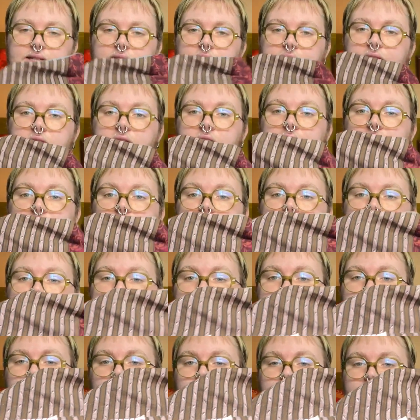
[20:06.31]
And then I hand
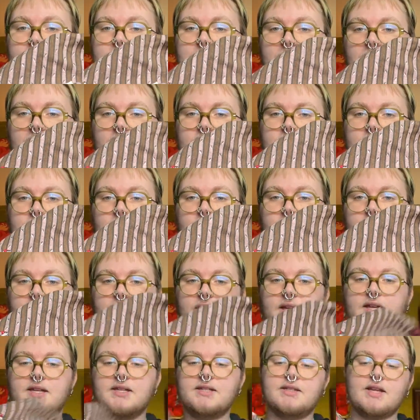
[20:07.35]
stitch all these patches on
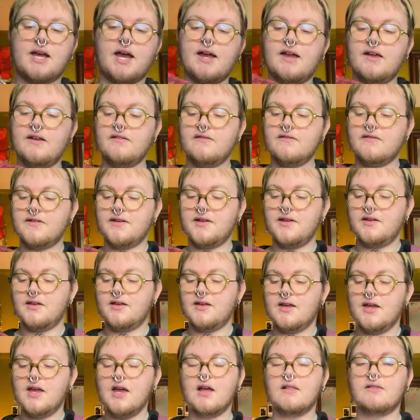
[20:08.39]
because I've
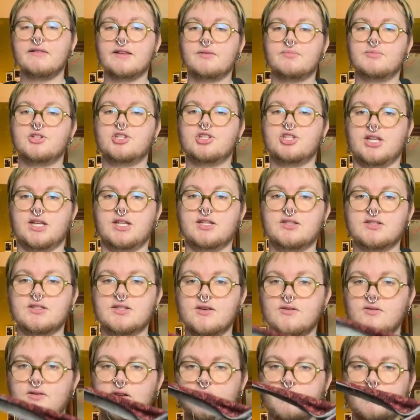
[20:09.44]
like machine
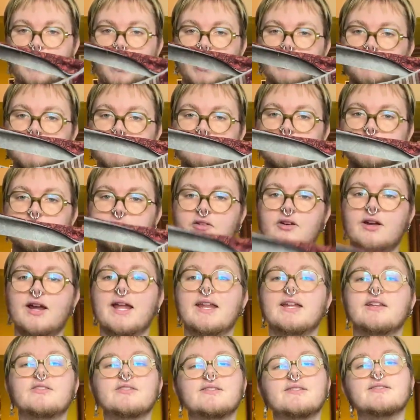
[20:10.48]
sewed on patches before
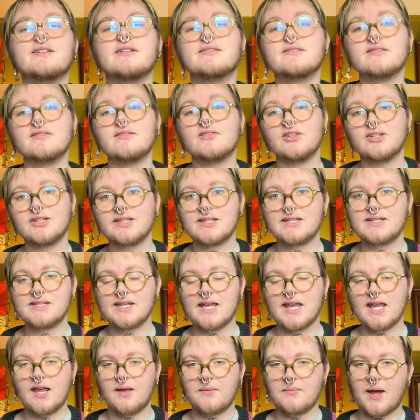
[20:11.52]
and it just doesn't look the
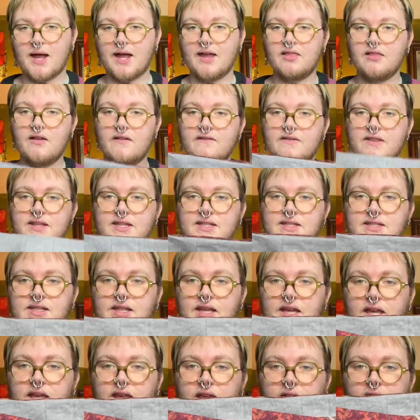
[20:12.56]
same. I love this
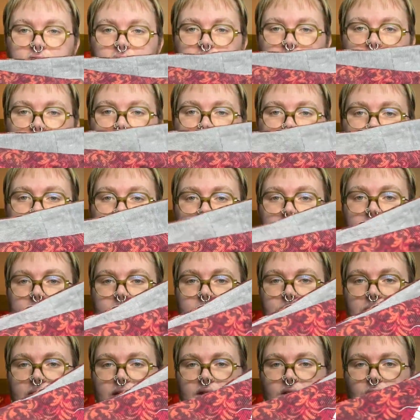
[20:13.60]
like
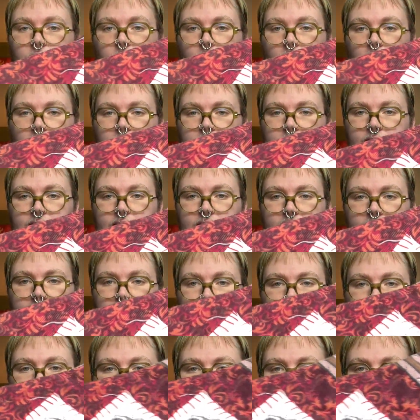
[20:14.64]
handmade
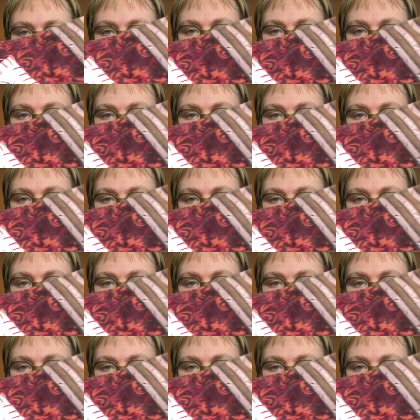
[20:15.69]
quality.